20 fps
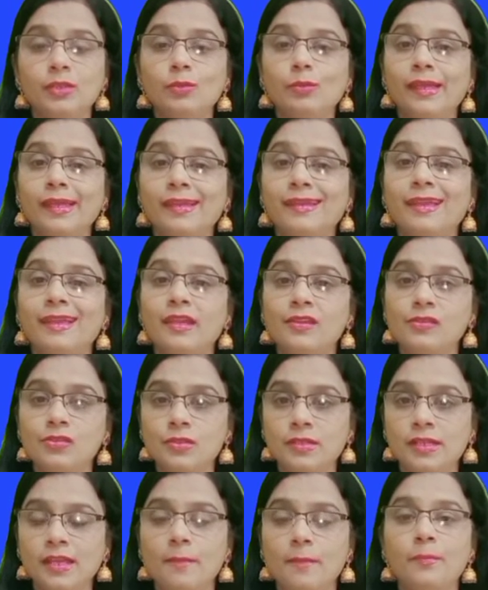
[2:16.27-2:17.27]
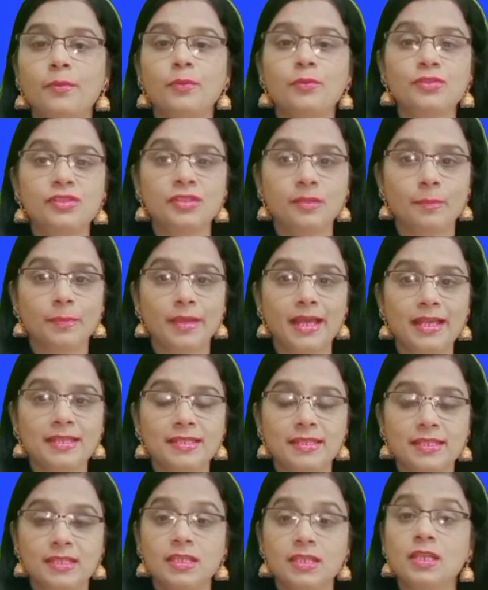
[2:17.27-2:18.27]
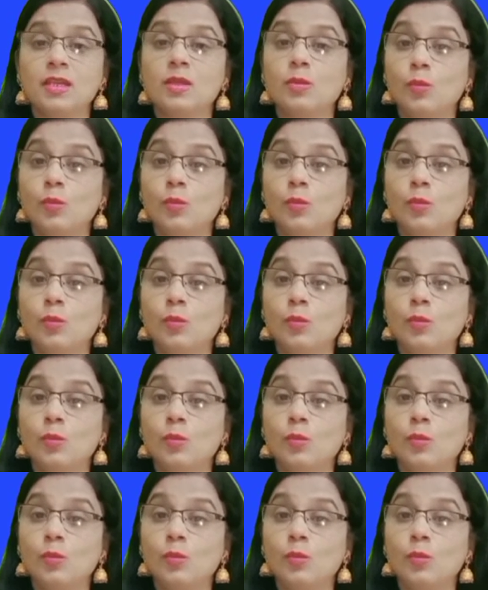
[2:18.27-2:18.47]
you can actually approach the passage